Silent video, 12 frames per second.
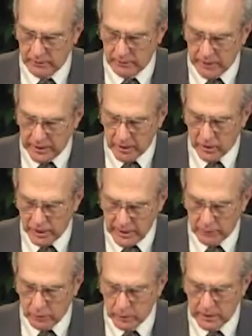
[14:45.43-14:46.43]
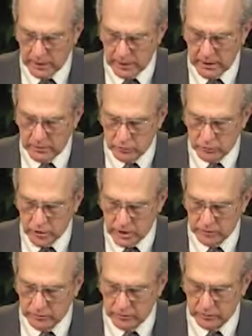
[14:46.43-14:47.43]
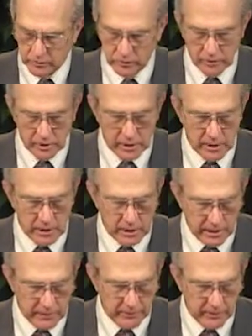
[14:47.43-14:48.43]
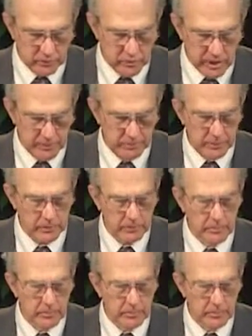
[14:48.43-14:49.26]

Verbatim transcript: that are leveled against Jesus in this chapter.